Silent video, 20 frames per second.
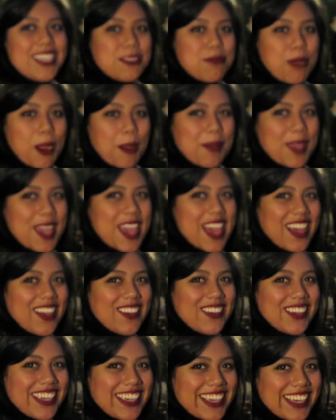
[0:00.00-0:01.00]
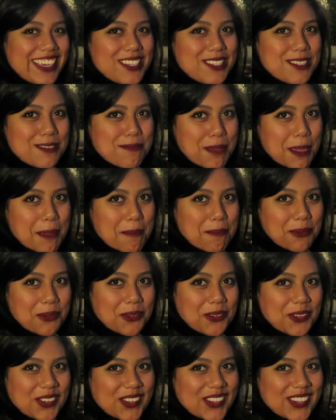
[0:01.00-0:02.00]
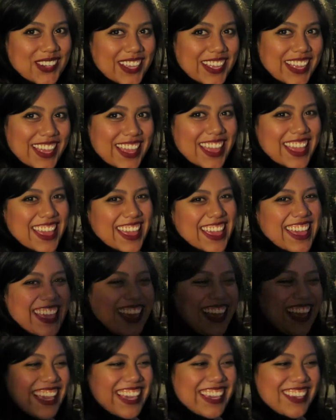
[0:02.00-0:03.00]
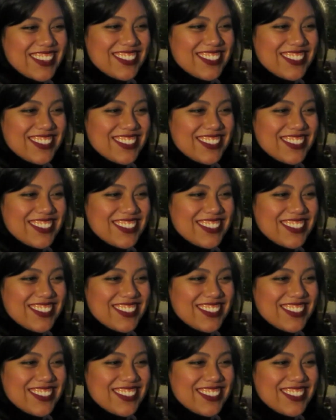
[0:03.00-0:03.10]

probably how he kills people. He